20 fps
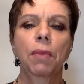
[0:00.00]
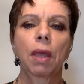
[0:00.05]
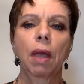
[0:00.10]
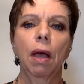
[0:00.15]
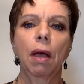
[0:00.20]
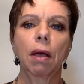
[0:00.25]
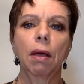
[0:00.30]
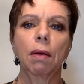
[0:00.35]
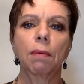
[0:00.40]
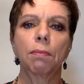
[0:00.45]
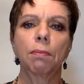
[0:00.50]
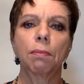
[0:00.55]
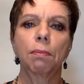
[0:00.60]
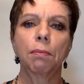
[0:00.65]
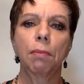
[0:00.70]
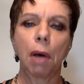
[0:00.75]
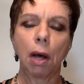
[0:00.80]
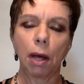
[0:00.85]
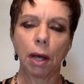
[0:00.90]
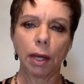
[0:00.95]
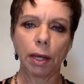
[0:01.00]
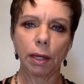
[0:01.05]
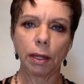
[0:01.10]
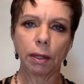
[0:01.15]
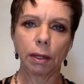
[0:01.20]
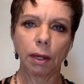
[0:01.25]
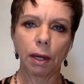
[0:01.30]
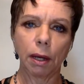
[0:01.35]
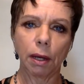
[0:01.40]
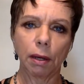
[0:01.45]

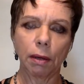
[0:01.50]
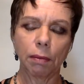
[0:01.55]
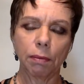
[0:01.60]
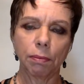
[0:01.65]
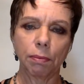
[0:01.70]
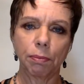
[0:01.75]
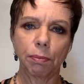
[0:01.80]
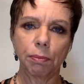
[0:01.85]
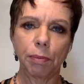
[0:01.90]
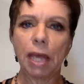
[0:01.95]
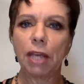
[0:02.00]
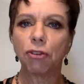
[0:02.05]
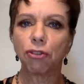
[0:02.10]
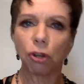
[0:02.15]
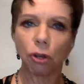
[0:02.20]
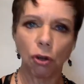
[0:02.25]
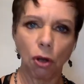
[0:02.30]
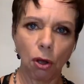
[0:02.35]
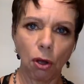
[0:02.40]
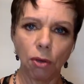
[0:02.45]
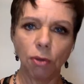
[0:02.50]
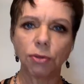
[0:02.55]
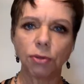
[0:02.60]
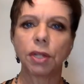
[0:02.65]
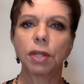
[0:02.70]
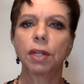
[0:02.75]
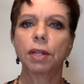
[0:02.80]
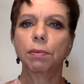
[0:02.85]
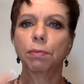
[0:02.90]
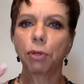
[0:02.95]
my patient calls
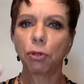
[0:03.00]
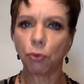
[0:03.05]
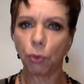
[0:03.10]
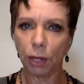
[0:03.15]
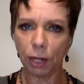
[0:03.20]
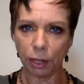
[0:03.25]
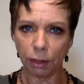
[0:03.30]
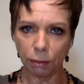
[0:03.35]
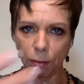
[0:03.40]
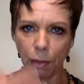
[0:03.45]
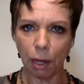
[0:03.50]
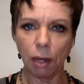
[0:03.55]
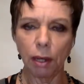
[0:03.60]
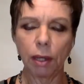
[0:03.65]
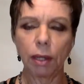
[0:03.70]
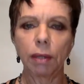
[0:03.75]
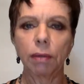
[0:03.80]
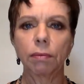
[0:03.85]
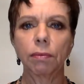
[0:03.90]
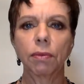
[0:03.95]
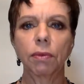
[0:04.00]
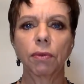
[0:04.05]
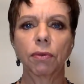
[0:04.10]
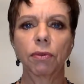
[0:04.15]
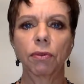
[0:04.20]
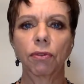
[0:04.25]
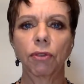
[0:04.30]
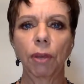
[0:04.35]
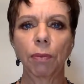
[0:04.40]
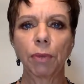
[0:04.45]
and in between my
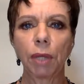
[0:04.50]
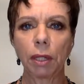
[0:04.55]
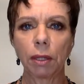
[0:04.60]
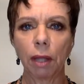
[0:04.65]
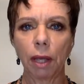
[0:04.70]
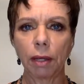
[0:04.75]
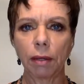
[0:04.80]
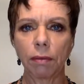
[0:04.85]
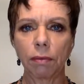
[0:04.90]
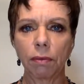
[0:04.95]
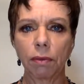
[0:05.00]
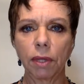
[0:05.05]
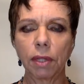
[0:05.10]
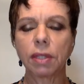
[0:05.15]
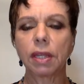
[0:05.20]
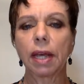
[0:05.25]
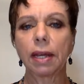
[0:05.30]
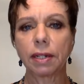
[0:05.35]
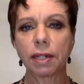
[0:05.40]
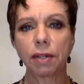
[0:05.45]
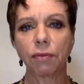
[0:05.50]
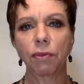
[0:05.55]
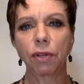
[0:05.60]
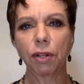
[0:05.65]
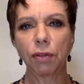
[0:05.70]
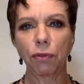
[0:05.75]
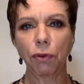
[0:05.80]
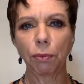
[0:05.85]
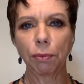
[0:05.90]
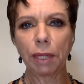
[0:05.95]
something like this activity
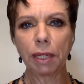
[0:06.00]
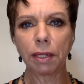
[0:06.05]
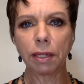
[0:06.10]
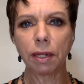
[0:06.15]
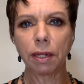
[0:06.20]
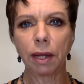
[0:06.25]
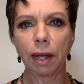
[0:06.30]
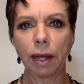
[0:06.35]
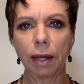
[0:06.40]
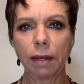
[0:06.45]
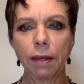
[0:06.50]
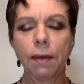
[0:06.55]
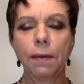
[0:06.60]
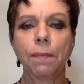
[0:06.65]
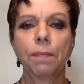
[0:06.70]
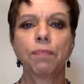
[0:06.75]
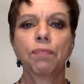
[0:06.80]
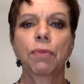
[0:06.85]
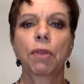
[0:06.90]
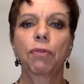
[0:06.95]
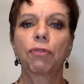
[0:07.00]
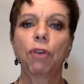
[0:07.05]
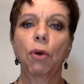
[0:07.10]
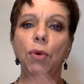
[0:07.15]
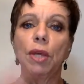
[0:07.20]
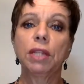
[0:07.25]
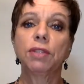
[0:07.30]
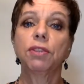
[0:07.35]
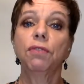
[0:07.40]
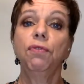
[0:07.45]
for me today. So
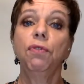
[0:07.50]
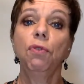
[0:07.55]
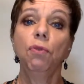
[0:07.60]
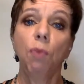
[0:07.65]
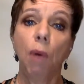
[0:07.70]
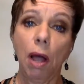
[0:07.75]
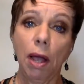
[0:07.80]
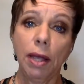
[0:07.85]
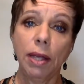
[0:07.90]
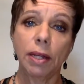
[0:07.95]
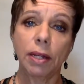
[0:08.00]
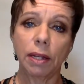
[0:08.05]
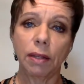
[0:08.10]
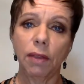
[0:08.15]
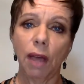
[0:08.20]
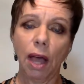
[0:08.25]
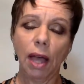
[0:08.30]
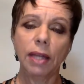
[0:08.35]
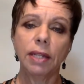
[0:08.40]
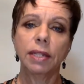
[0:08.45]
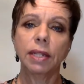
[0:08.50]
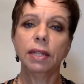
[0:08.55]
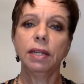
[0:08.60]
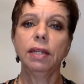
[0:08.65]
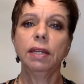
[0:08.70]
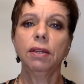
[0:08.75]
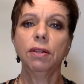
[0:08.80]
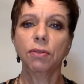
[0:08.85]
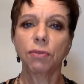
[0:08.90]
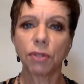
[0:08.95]
it's a variety. The idea
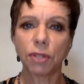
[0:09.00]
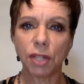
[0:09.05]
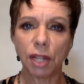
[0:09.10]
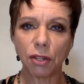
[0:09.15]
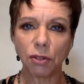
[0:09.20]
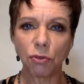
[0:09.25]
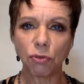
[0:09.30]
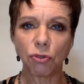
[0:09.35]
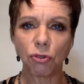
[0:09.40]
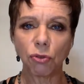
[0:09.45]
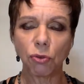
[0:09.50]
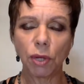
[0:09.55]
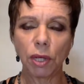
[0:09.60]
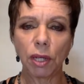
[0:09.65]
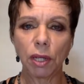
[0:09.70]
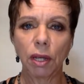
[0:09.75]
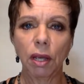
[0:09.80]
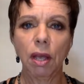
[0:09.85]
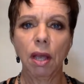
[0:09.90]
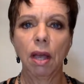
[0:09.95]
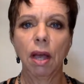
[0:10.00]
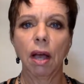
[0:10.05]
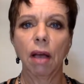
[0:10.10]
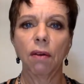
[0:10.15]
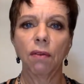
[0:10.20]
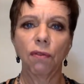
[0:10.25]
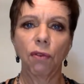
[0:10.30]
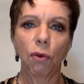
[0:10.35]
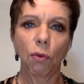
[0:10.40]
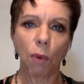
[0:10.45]
here is that you're doing
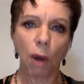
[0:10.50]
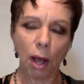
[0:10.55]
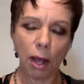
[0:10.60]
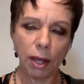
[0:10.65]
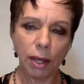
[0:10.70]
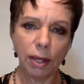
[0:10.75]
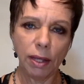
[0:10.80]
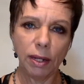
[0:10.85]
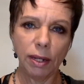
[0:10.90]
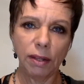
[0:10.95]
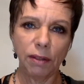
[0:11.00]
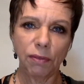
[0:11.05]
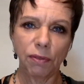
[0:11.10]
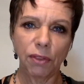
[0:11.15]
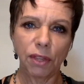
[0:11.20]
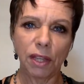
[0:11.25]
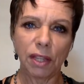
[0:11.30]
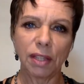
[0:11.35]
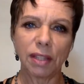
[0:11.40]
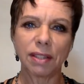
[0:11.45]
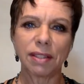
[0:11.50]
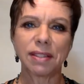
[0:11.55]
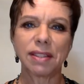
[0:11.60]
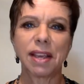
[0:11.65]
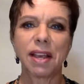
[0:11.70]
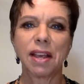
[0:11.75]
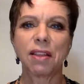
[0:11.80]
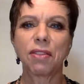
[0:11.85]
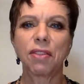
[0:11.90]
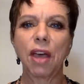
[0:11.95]
a variety of things
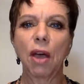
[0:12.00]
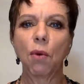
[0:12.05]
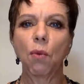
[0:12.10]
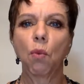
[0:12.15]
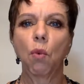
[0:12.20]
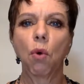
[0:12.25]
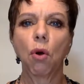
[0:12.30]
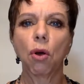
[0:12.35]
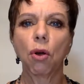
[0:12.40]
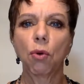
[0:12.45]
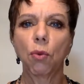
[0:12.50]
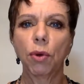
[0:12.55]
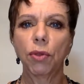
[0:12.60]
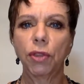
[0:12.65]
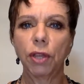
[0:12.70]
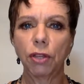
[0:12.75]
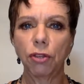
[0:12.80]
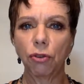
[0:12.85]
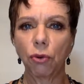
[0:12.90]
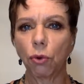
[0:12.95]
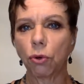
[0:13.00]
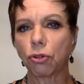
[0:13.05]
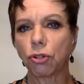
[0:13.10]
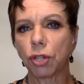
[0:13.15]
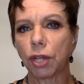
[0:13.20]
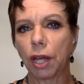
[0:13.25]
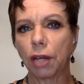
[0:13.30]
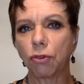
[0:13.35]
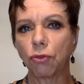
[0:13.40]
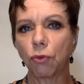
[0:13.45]
that work within your
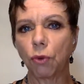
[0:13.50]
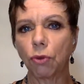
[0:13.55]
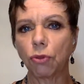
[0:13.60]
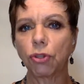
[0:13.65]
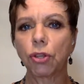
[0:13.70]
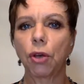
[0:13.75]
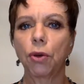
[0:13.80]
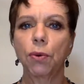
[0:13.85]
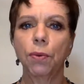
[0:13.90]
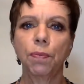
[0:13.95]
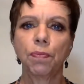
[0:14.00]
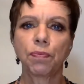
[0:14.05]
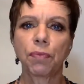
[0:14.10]
schedule. So